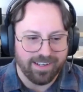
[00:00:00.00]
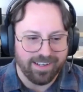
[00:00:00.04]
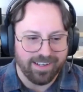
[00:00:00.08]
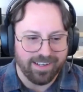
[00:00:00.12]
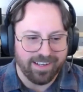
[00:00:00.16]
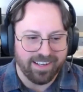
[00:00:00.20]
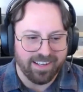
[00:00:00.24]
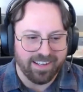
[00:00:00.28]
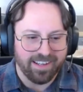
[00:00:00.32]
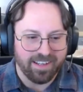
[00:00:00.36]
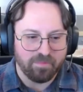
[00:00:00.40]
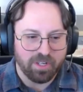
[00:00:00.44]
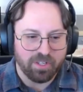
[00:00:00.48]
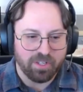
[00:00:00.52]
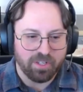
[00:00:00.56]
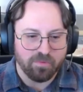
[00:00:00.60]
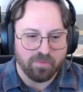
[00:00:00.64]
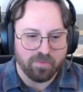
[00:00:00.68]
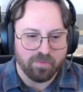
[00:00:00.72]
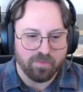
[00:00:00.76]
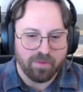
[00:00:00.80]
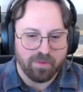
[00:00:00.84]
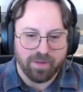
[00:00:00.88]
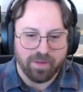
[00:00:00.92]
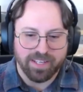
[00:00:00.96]
I'm going to
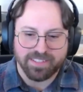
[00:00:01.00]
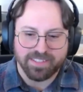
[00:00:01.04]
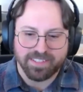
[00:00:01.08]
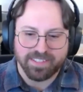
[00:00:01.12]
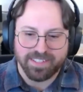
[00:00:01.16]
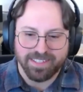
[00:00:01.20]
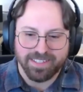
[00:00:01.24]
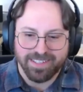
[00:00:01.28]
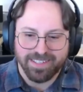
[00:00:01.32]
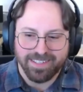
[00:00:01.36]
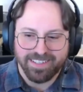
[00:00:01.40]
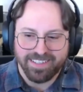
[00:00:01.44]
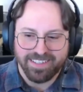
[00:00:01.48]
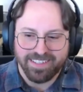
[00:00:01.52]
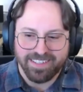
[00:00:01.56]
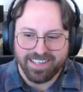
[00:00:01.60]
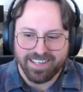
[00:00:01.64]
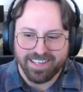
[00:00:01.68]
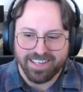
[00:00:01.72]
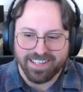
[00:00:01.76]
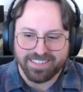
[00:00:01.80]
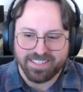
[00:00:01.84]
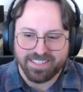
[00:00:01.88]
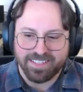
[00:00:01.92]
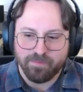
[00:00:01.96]
do my best
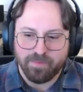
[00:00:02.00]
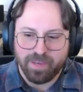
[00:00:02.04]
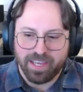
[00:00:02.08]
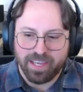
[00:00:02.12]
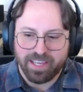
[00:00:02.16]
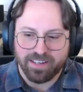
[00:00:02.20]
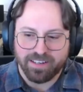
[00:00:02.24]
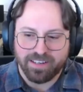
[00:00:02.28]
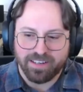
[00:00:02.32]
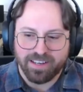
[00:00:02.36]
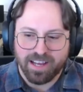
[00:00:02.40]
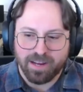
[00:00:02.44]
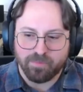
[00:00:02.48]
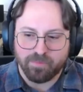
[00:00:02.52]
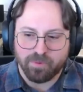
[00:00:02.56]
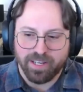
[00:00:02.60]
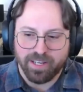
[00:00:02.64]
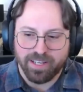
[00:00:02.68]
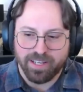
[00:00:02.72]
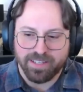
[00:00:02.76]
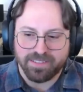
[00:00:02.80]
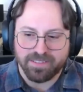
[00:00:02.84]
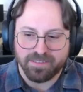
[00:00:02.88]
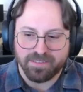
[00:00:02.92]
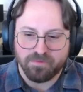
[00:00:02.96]
to make it
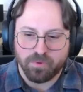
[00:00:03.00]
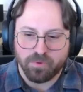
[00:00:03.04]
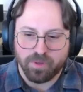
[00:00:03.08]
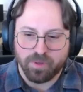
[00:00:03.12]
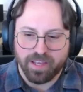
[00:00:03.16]
comprehensive